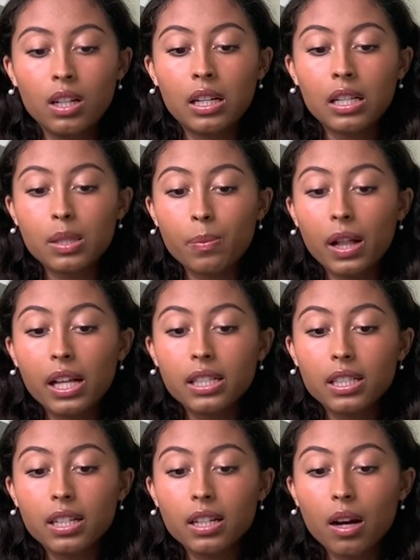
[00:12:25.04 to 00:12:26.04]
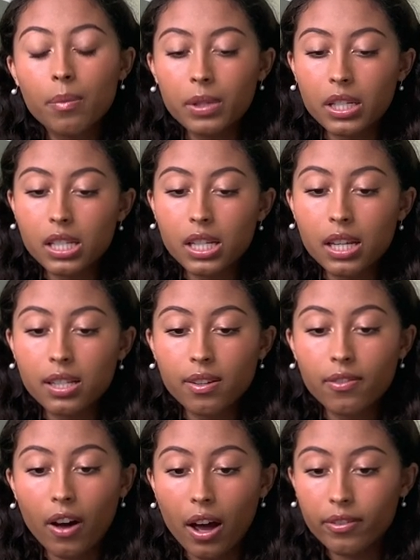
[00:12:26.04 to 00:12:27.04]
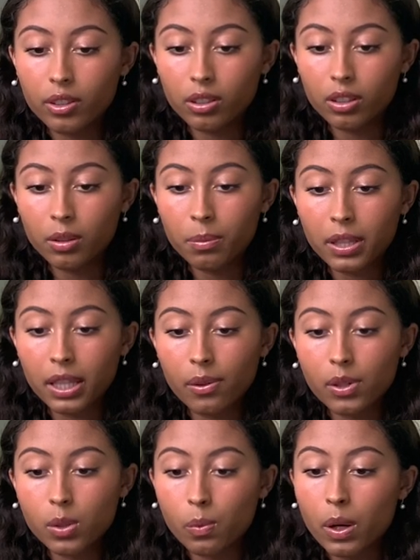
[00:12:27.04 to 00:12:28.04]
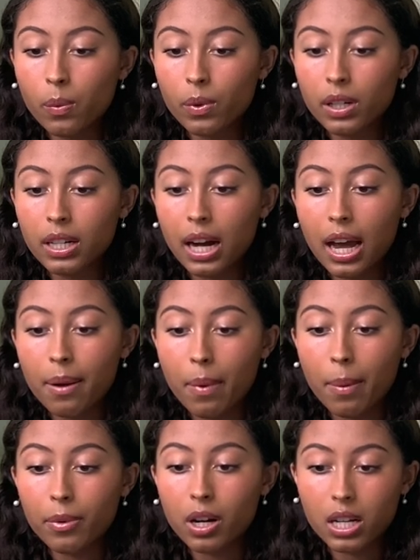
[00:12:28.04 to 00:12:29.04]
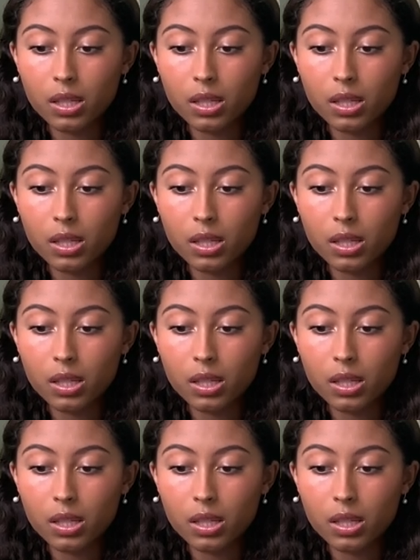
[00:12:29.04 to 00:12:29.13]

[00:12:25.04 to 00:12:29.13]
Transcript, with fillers: Spelling didn't come easy as a 5-year-old, but there was one word I had memorized